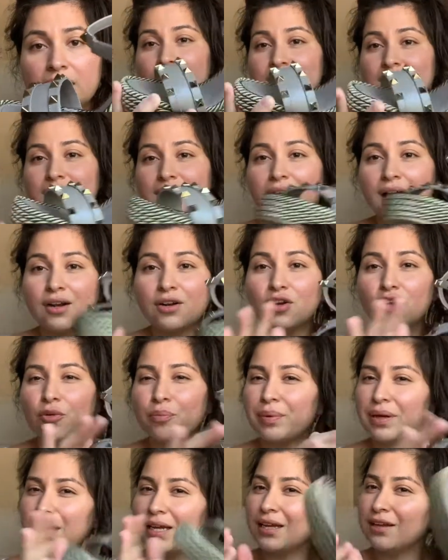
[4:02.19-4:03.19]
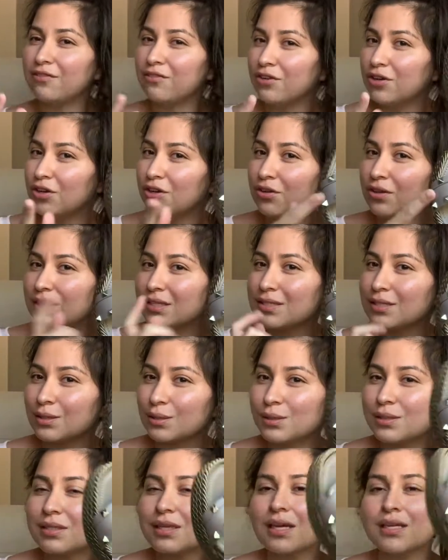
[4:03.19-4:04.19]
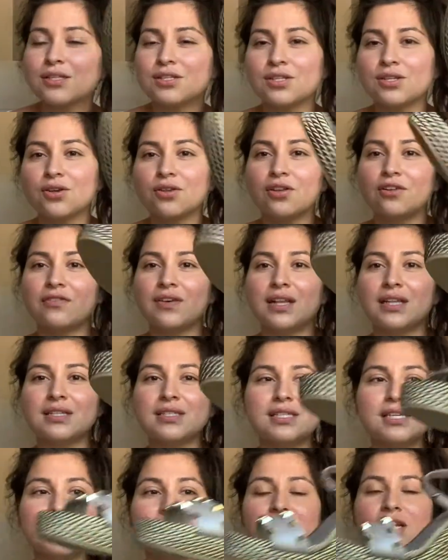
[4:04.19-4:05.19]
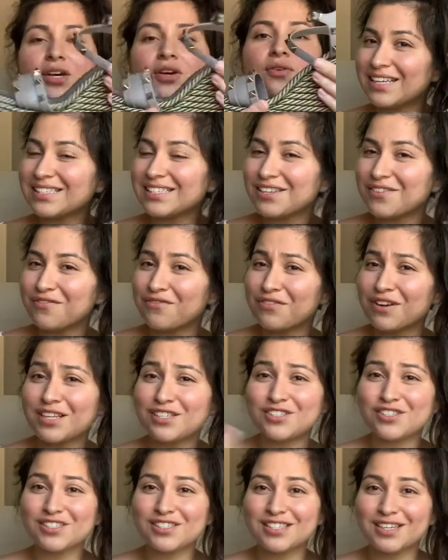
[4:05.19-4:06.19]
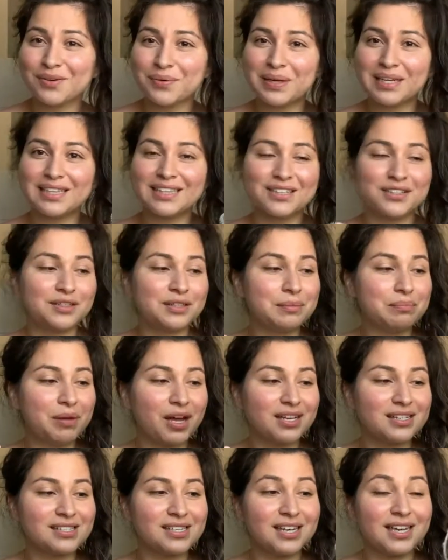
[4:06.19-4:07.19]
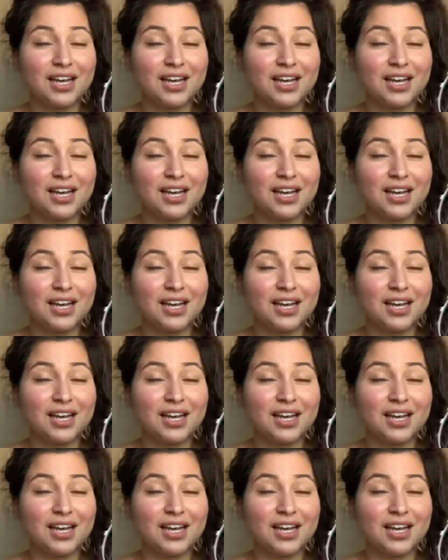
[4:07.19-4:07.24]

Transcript: It's subtle, but if you know these little studs, you know they're Valentino. That's it, friends, just a quick little unboxing.